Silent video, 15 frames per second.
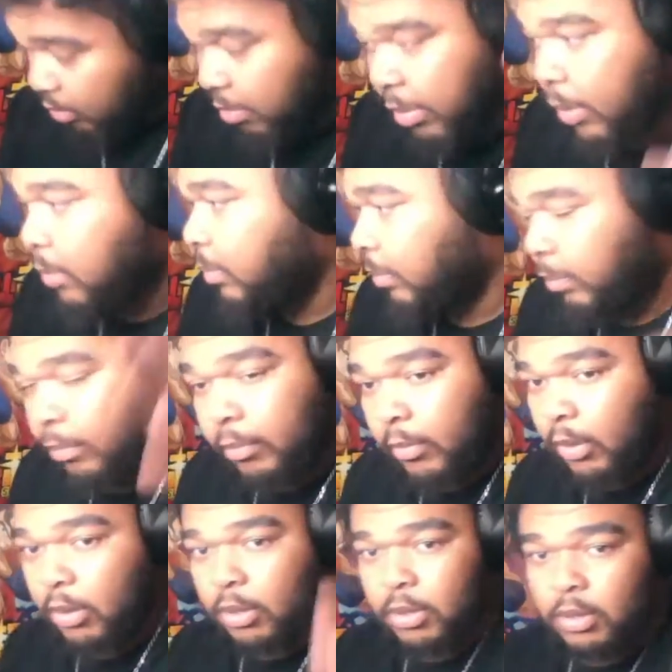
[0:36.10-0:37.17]
but
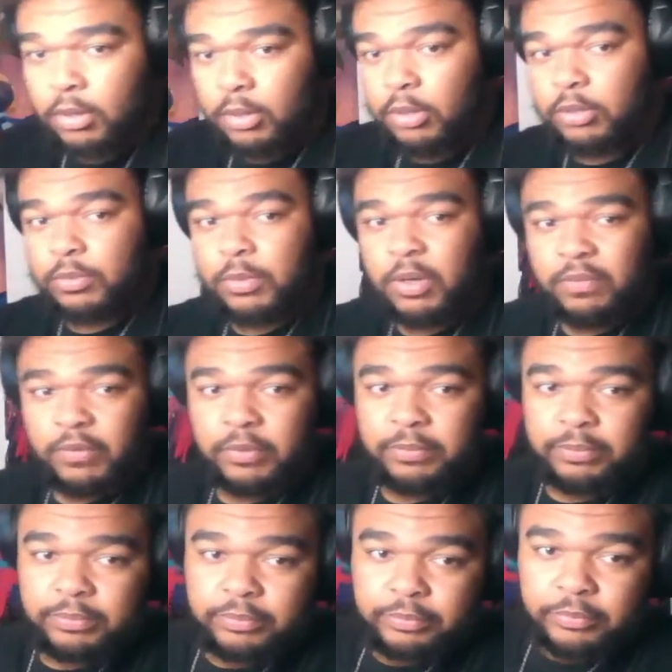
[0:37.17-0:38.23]
that's whatever.
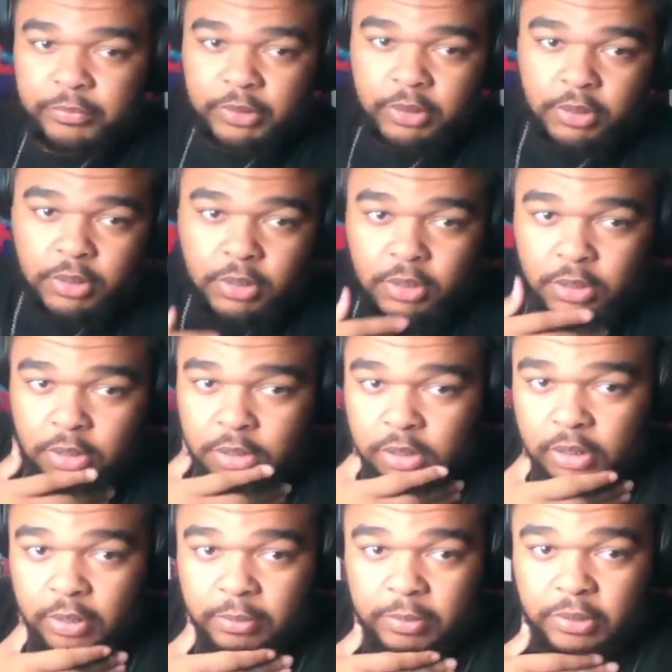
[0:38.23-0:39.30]

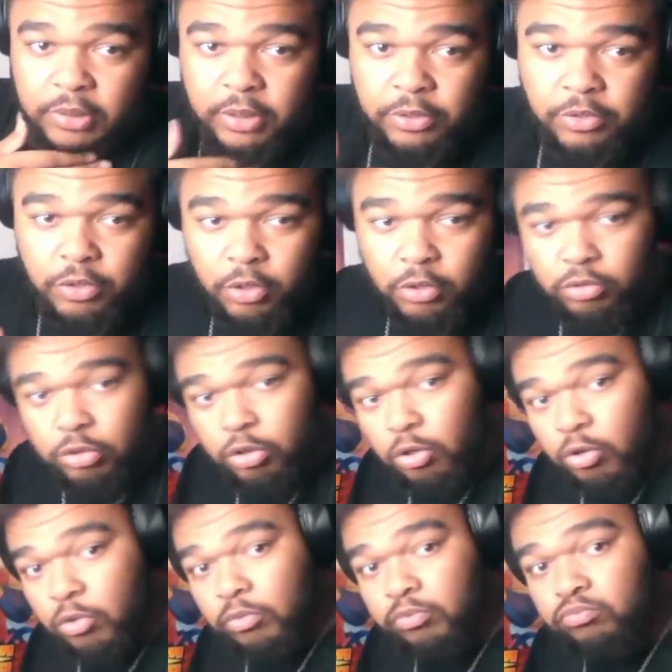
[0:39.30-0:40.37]
Yep, this is the intro,
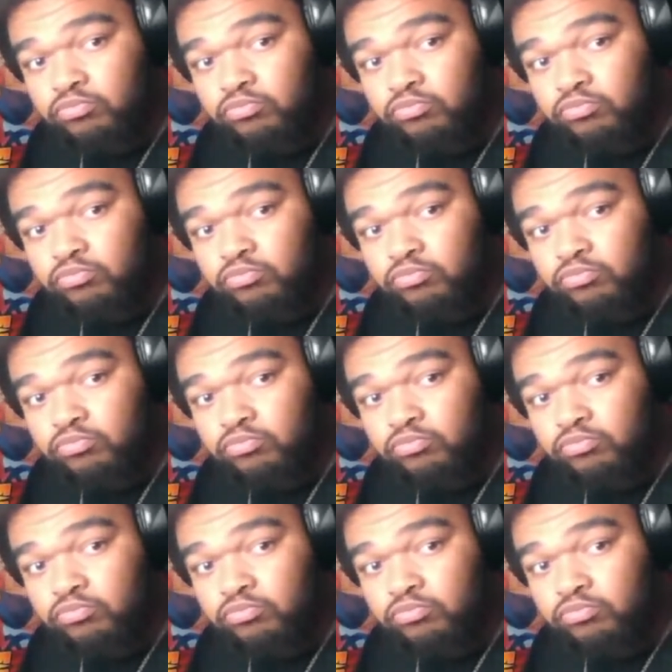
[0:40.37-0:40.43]
so